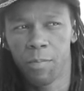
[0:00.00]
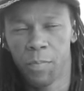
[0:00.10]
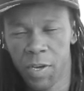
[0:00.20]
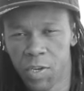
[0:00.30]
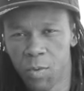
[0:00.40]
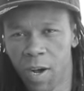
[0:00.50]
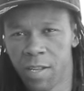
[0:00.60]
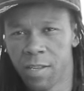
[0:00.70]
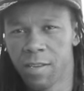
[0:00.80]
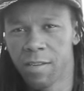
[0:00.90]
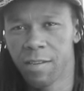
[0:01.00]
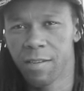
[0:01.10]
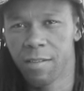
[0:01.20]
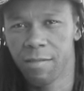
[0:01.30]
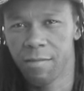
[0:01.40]
BC1
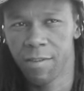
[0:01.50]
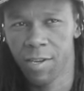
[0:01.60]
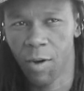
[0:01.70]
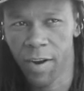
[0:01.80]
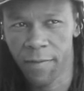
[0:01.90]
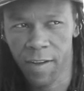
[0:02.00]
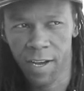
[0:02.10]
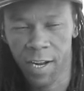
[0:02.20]
South Africa.